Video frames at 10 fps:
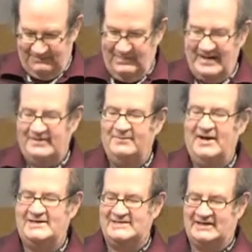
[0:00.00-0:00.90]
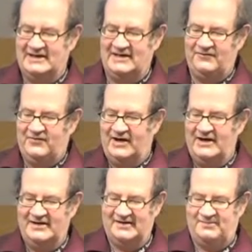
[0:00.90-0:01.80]
mathematically
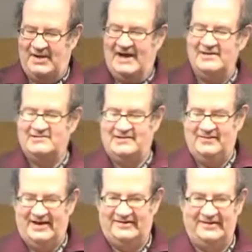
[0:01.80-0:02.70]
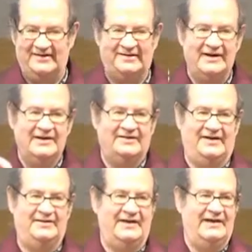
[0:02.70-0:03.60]
defined as boundary methods,
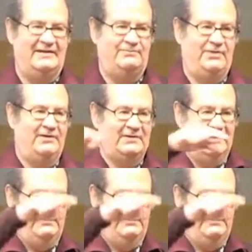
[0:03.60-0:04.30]
so they put a